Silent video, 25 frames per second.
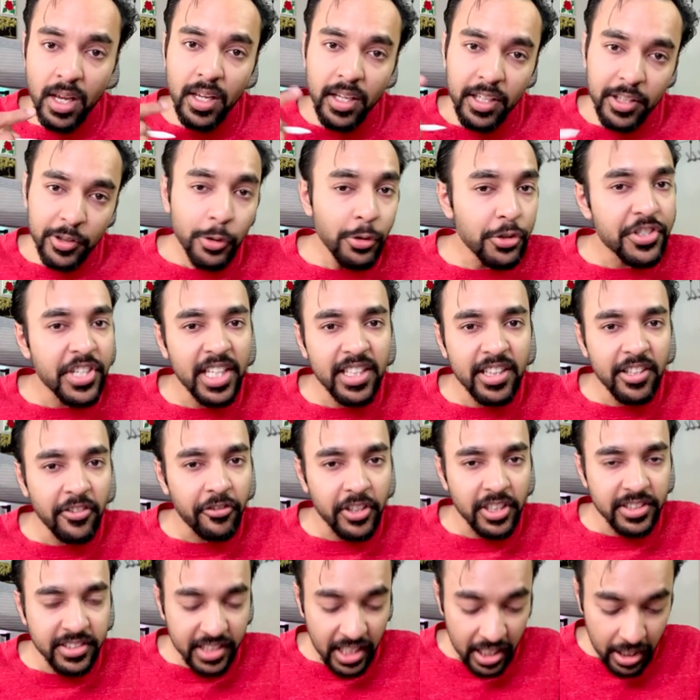You check the
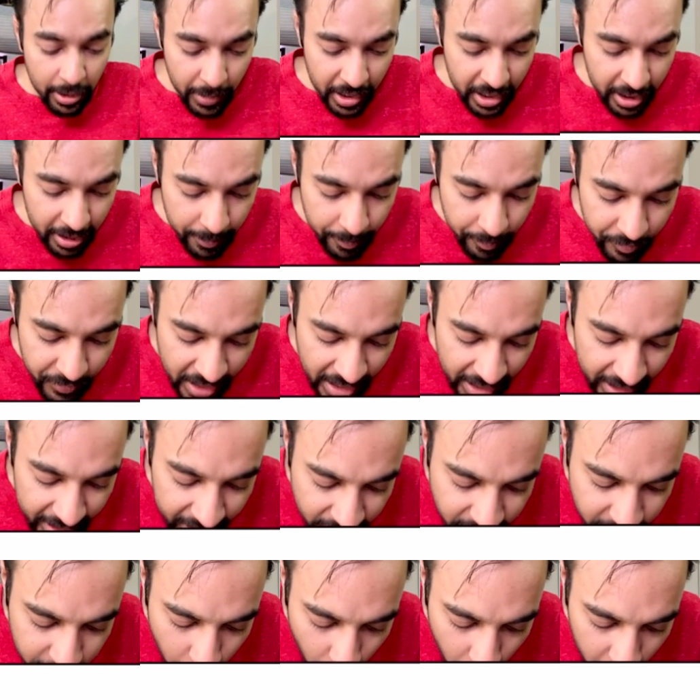first element. It
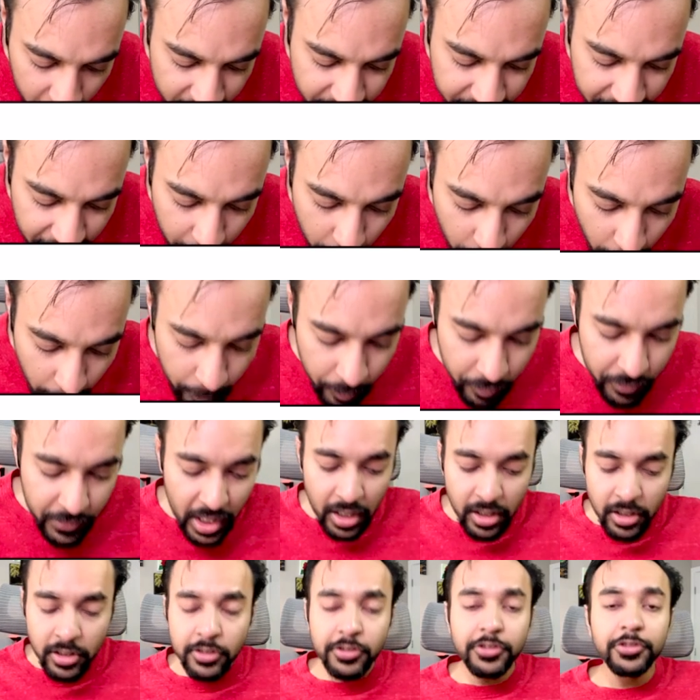is not a 0.
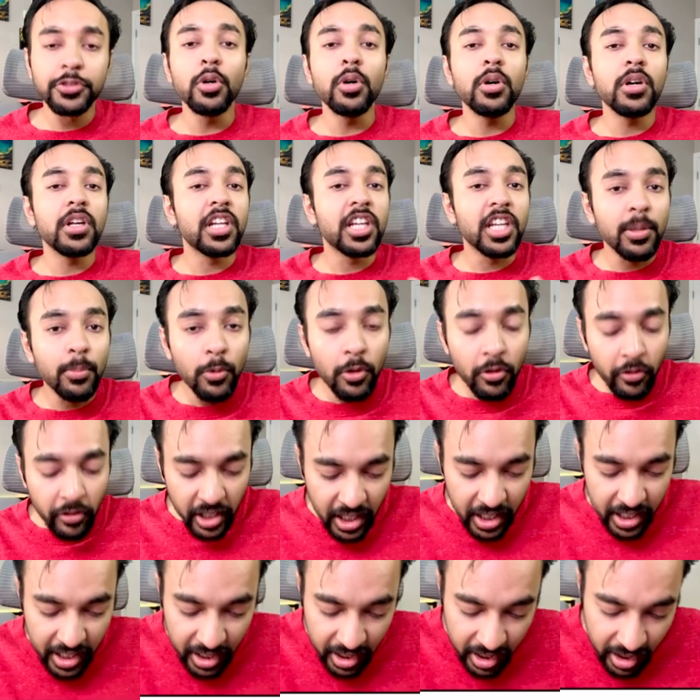So
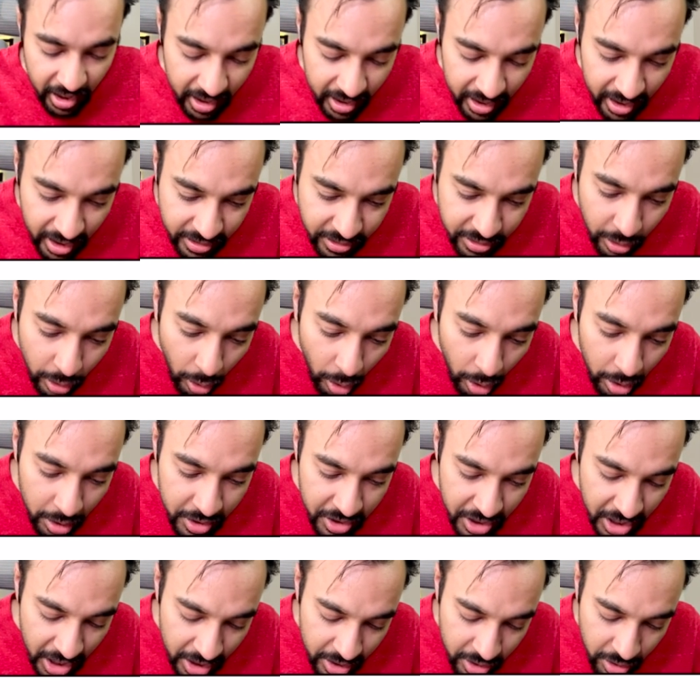removing it does not
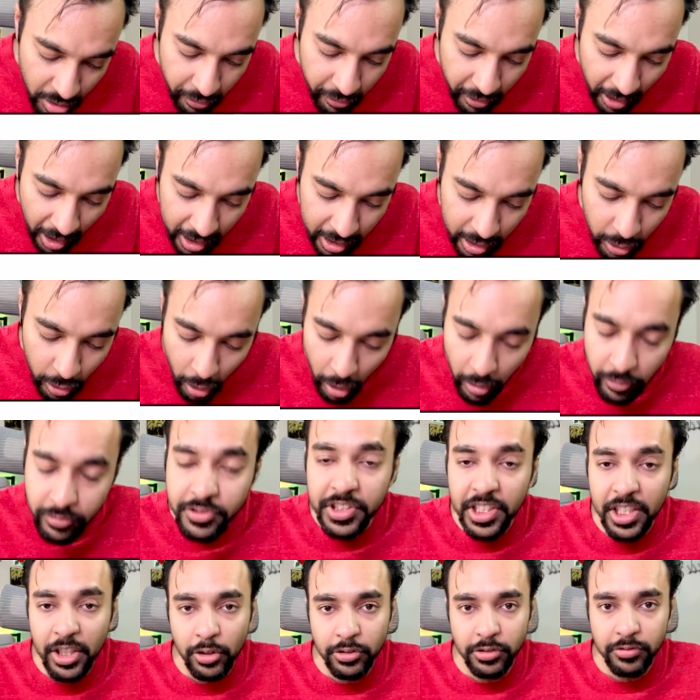change your value of
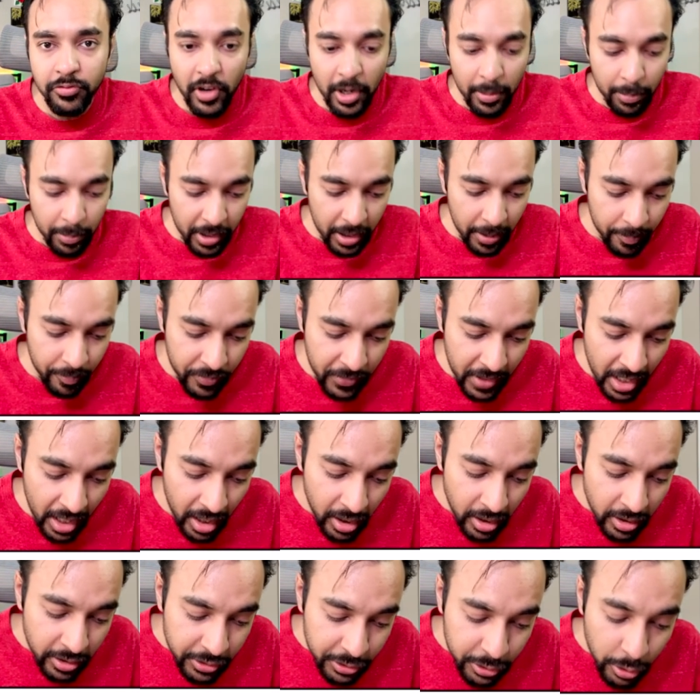0 flipped.
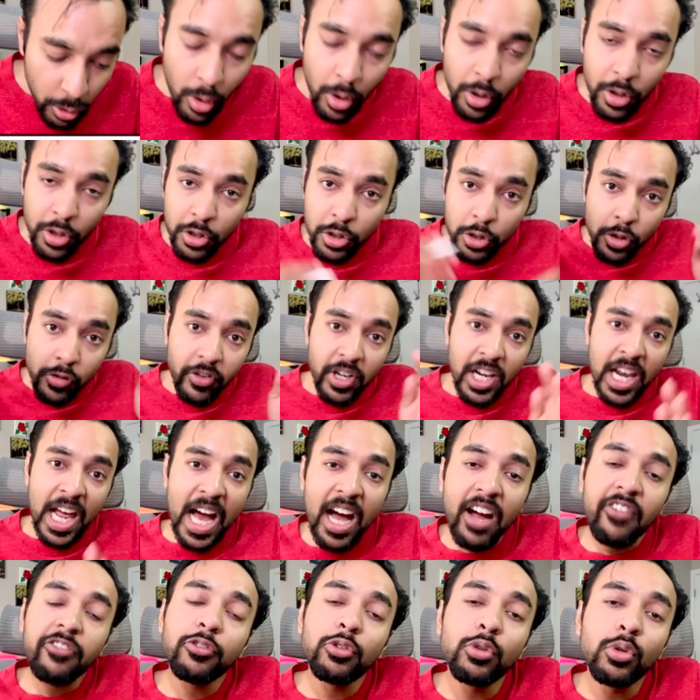So you will
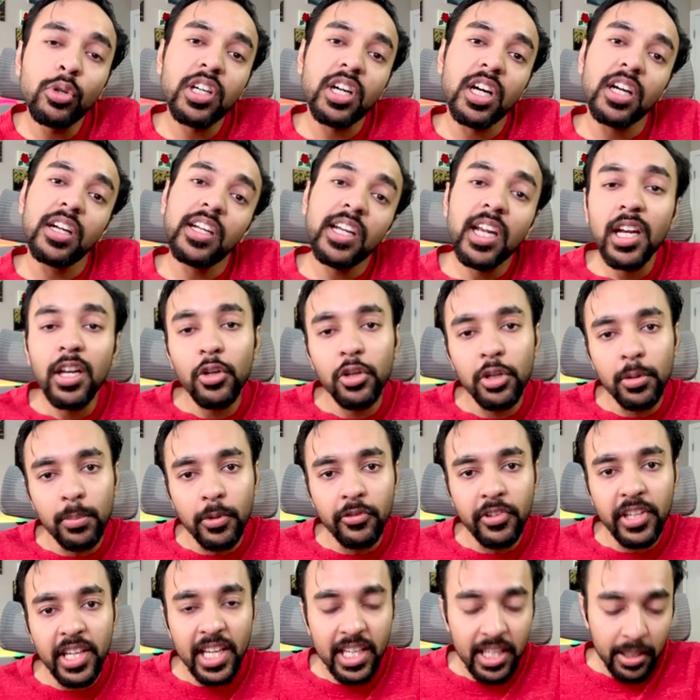have to continue
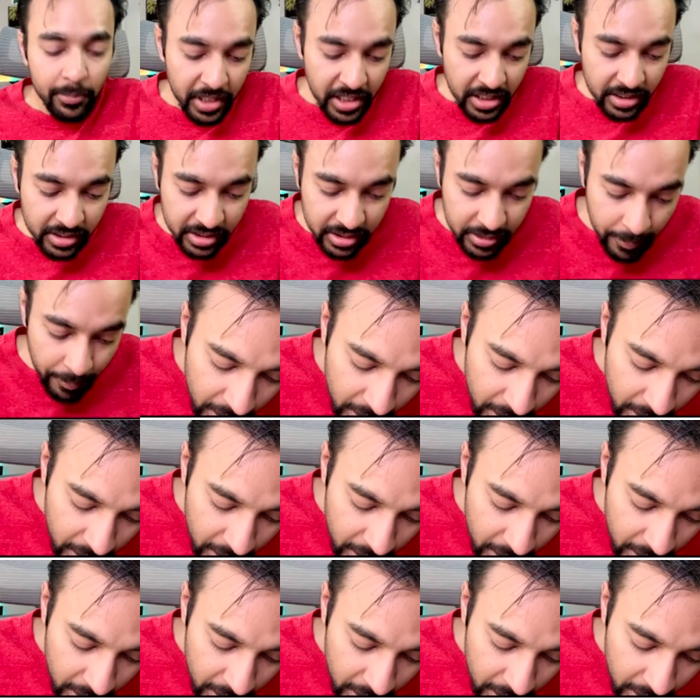removing elements.